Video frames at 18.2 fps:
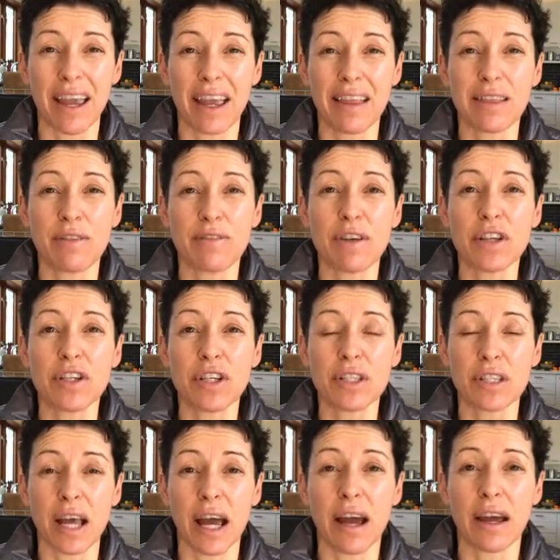and the
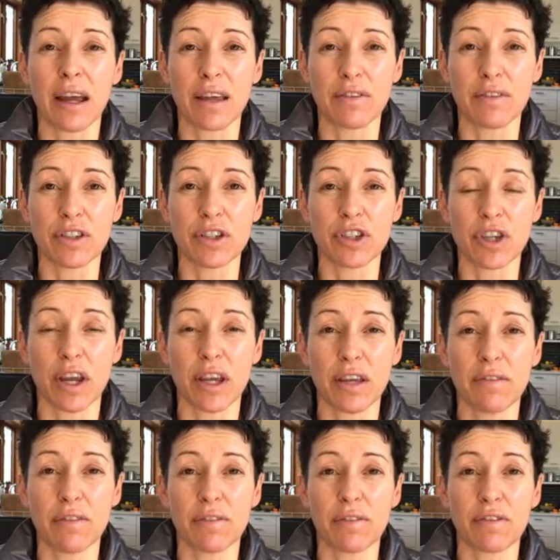veggies are
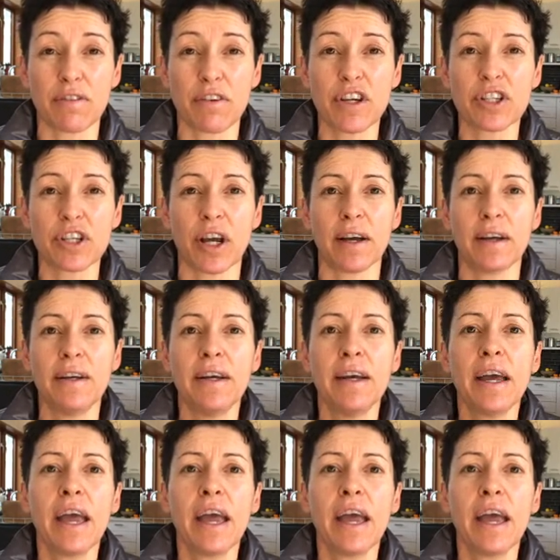even fresher.